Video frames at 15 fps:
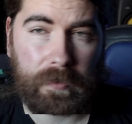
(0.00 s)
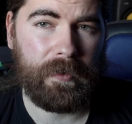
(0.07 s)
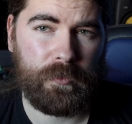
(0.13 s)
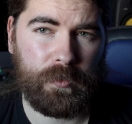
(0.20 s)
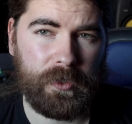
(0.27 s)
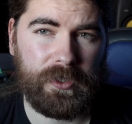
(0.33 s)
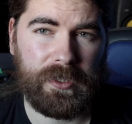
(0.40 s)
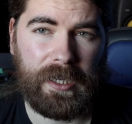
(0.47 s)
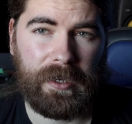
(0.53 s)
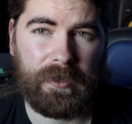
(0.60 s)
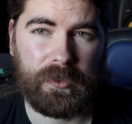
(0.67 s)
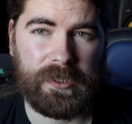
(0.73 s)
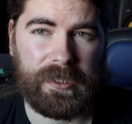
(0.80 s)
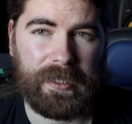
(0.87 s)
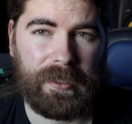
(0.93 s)
you've ever wondered
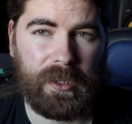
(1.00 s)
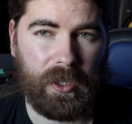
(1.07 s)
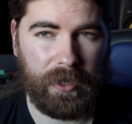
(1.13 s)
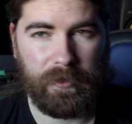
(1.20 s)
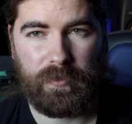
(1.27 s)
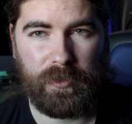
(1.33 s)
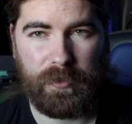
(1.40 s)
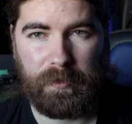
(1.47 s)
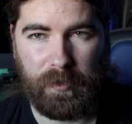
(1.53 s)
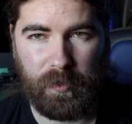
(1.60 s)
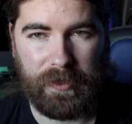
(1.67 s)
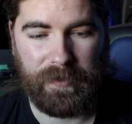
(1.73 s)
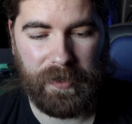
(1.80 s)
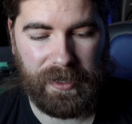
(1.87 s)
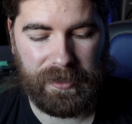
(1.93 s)
how to get Lightroom
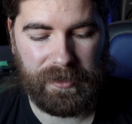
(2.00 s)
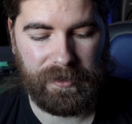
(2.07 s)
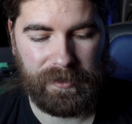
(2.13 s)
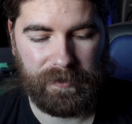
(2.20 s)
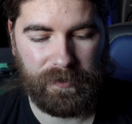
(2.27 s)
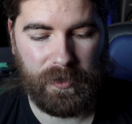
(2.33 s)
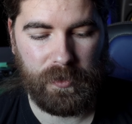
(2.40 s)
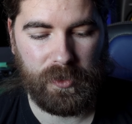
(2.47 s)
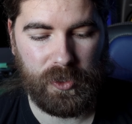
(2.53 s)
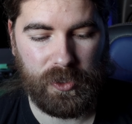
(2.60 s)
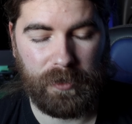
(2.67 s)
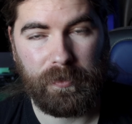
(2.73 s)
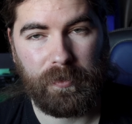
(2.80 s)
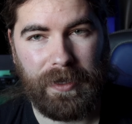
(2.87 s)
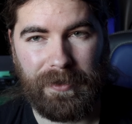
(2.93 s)
within
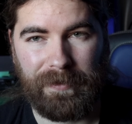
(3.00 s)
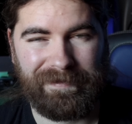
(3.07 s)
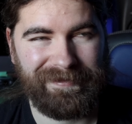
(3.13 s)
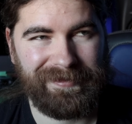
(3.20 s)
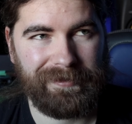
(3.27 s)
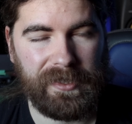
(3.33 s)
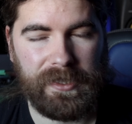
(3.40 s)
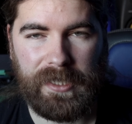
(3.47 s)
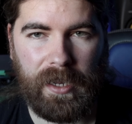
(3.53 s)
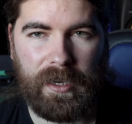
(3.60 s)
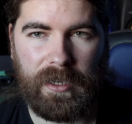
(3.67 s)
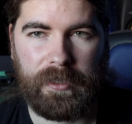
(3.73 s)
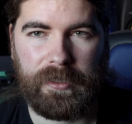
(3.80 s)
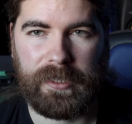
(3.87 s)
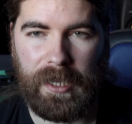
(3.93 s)
Photoshop, well, it's kind
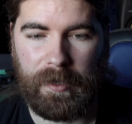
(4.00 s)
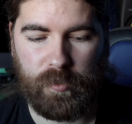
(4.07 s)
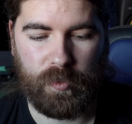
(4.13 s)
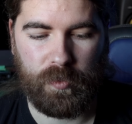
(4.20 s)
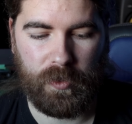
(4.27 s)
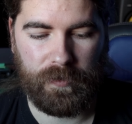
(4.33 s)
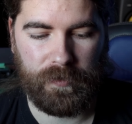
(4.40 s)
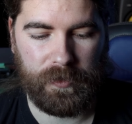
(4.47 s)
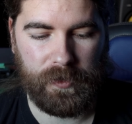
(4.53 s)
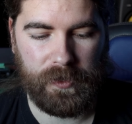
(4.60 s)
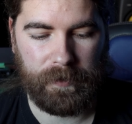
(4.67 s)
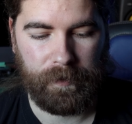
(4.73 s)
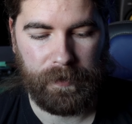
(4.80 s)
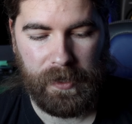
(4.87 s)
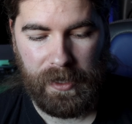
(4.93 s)
of like the Camera Raw filter.